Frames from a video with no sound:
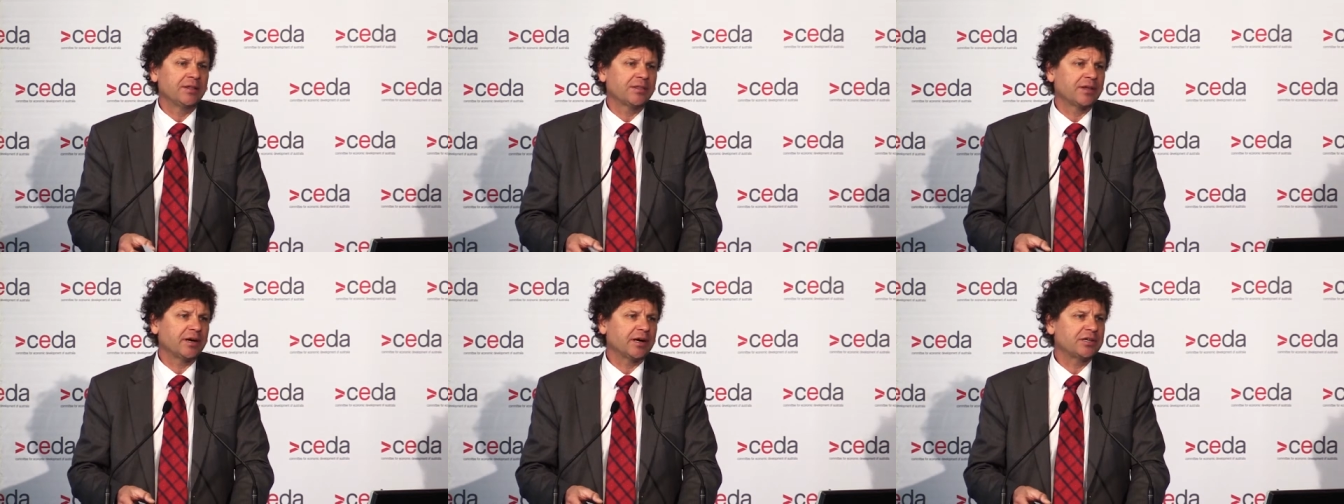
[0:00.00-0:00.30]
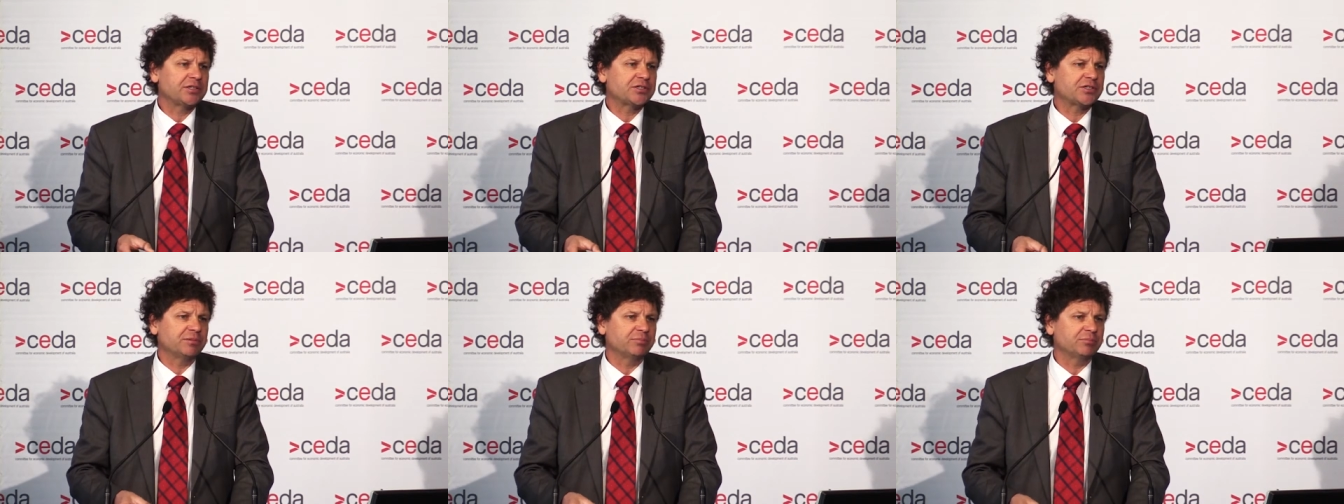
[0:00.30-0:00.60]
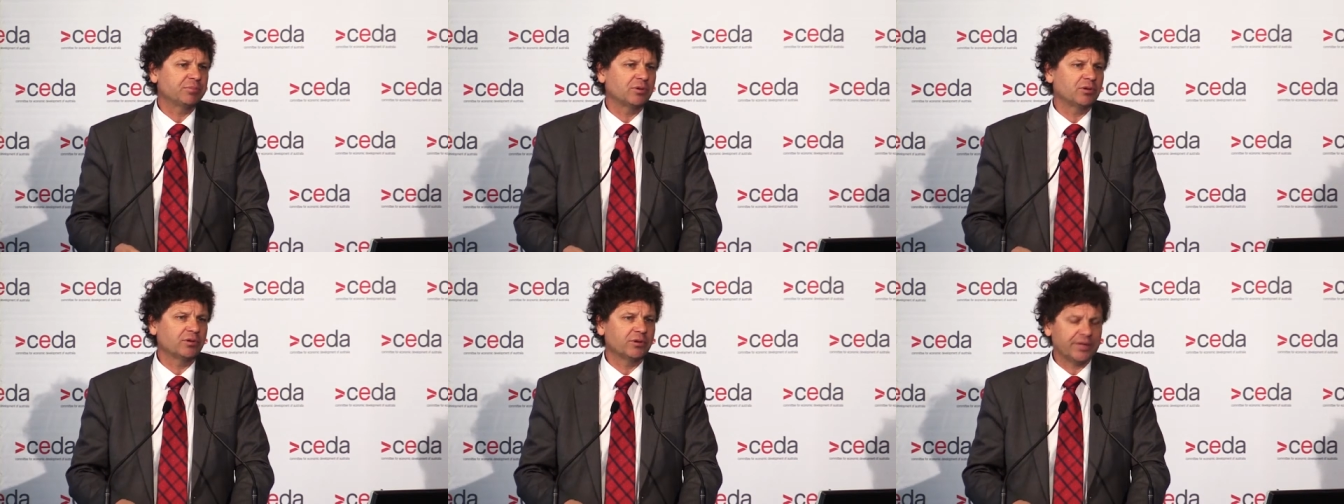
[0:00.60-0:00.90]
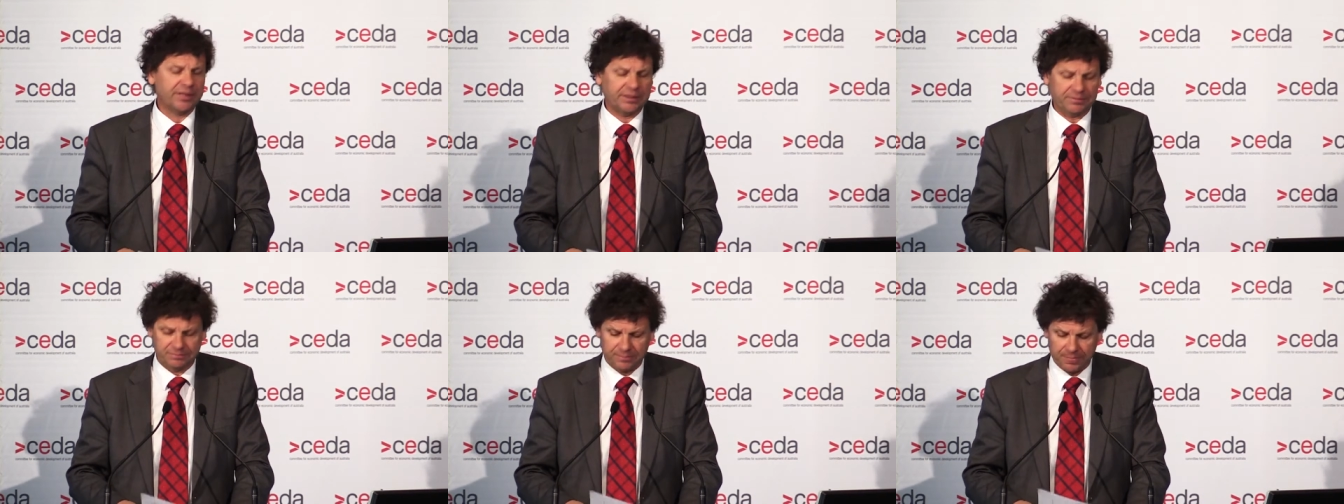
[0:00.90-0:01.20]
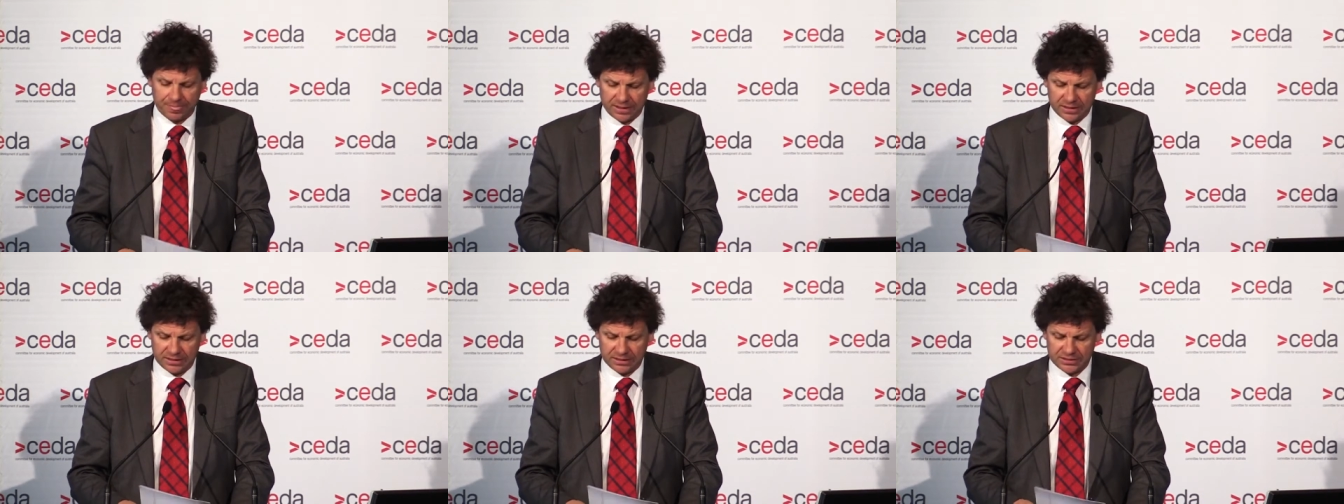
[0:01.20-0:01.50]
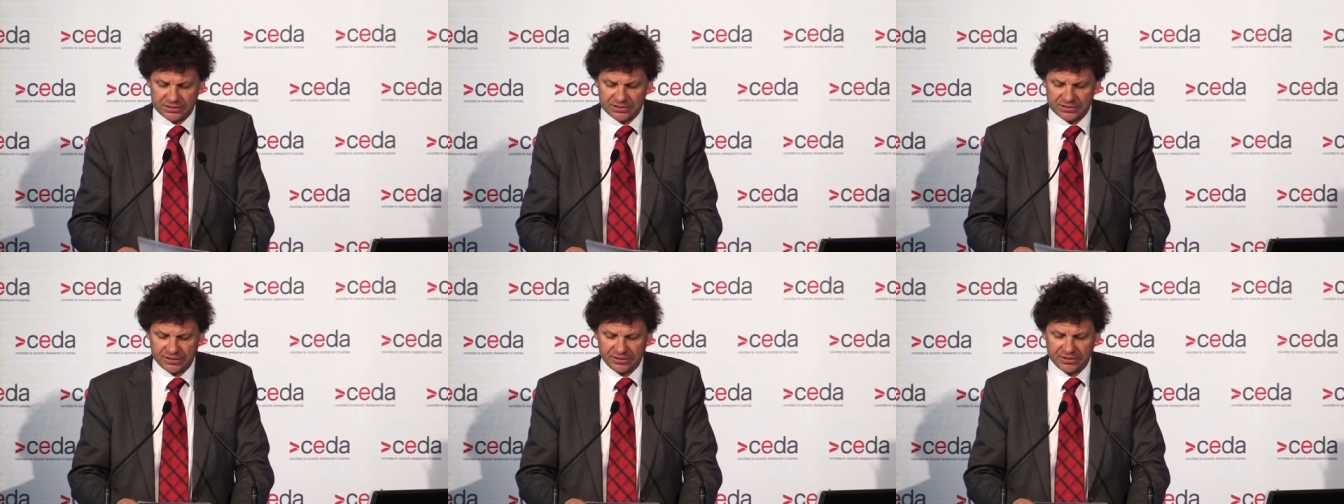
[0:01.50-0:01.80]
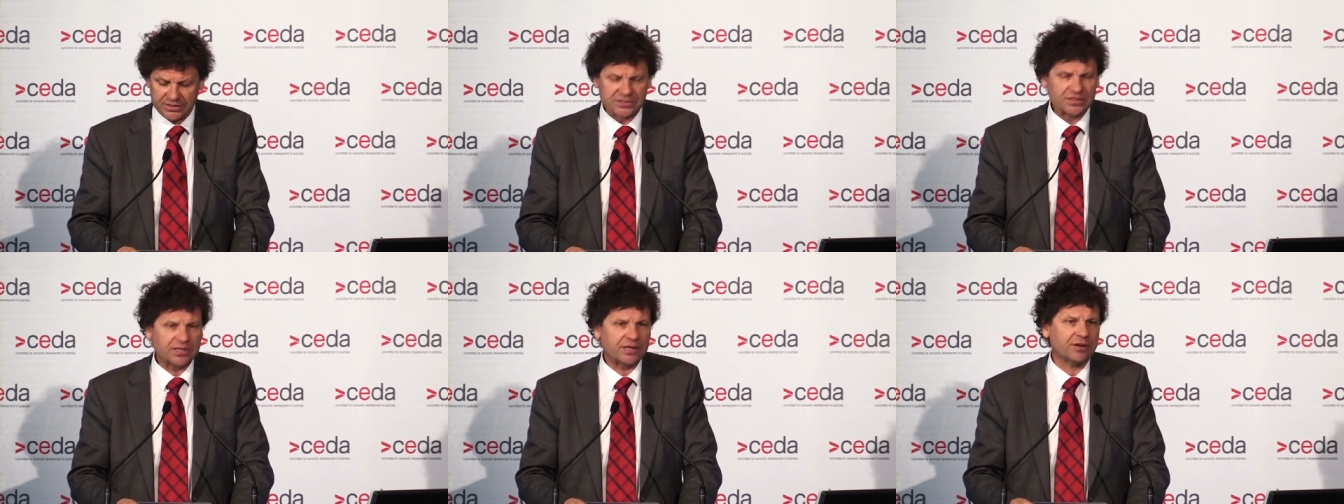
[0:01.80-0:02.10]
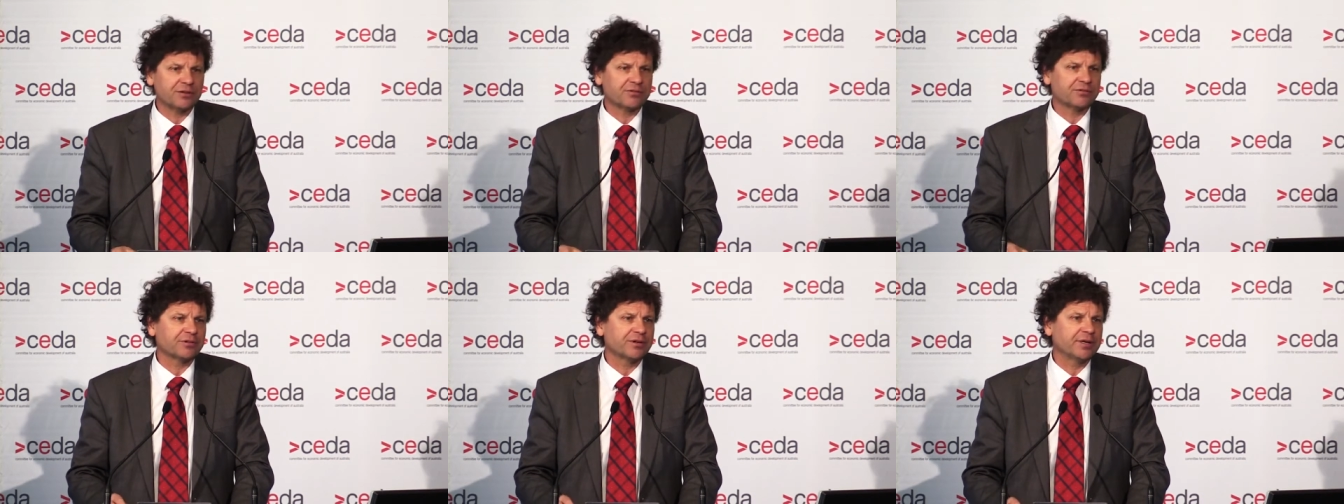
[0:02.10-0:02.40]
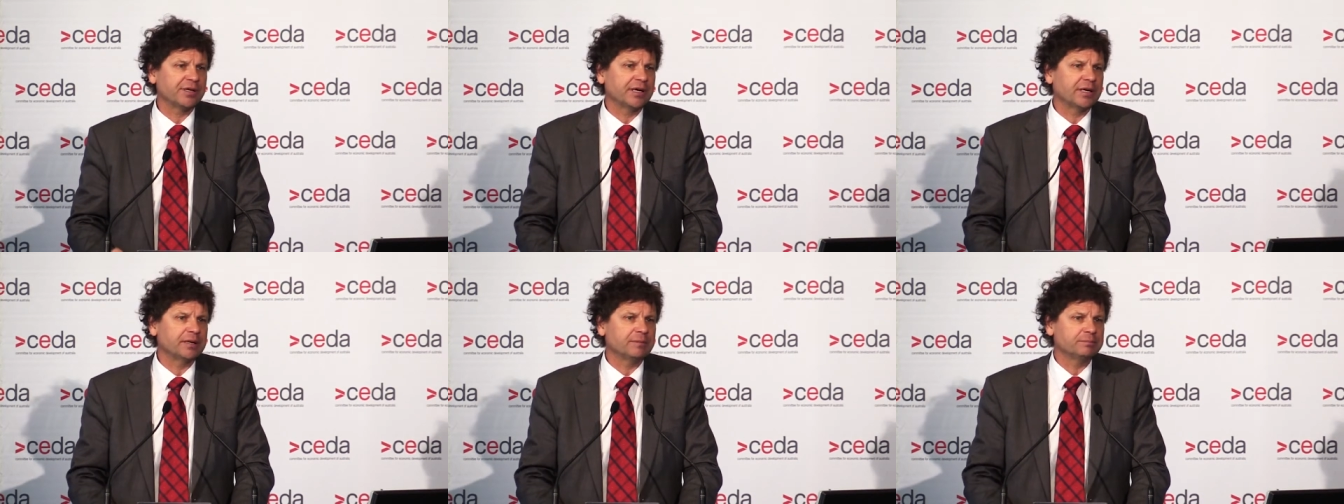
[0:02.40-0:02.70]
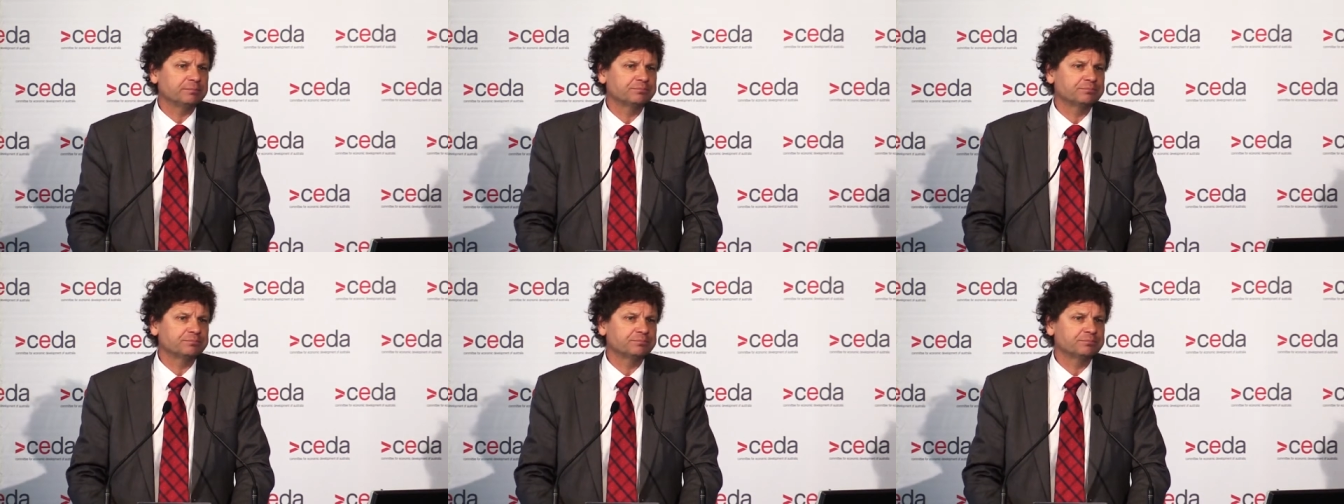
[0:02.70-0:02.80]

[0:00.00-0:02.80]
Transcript: They each employ, at least in this country,